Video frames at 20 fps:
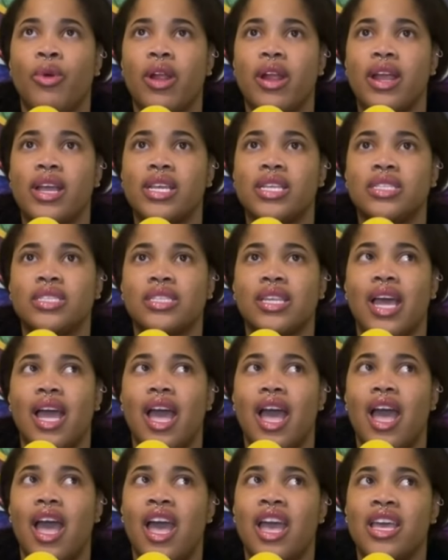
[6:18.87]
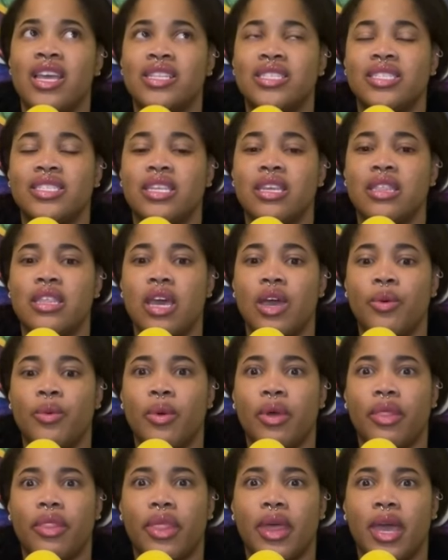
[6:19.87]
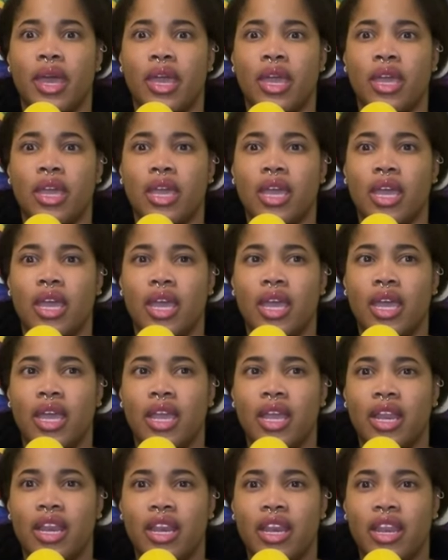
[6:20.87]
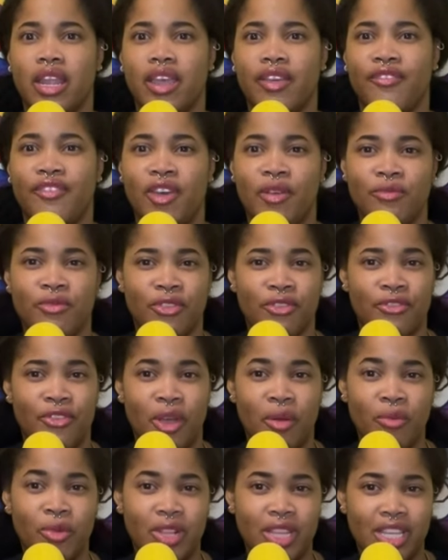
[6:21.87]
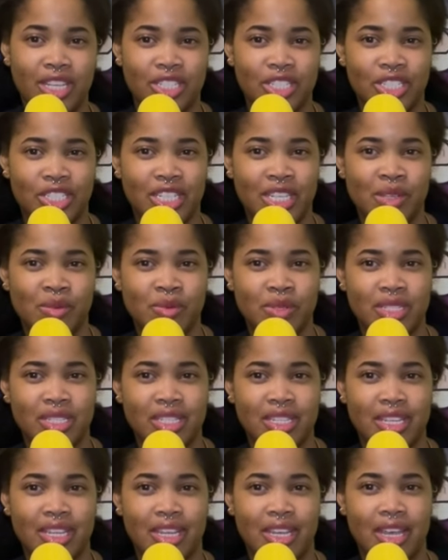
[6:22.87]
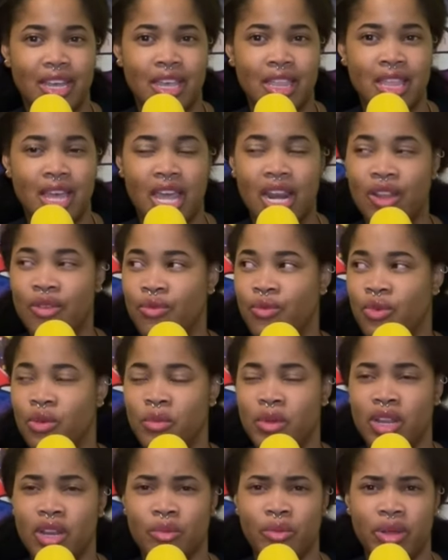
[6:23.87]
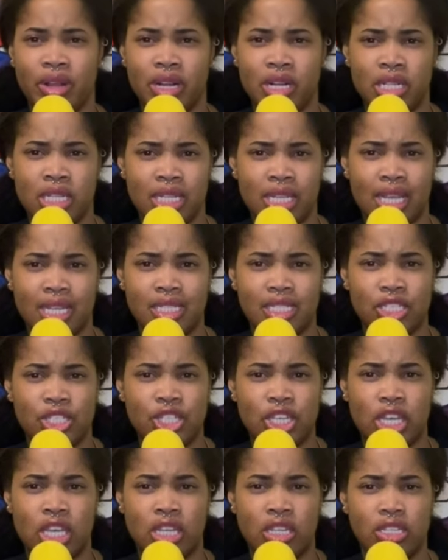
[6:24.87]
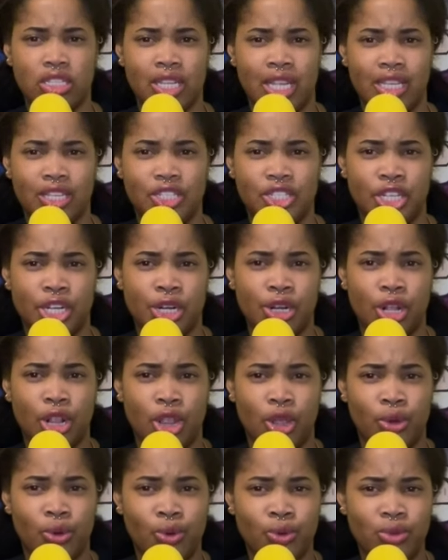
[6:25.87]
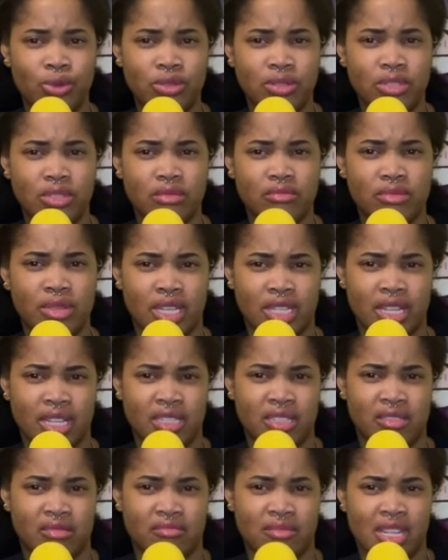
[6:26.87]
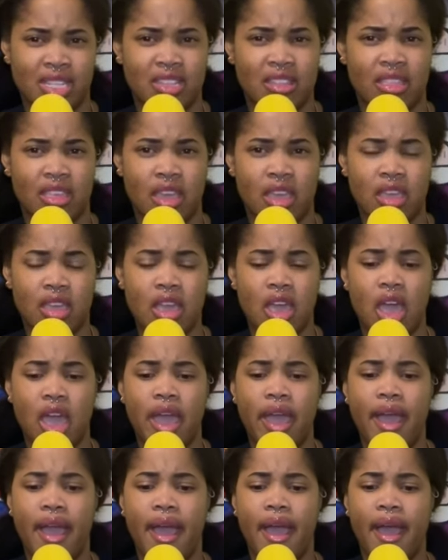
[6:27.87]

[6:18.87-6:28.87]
Whereas I see that with like femme for femme relationships, a lot of women apparently like to change like share clothes, like that's a that's a thing.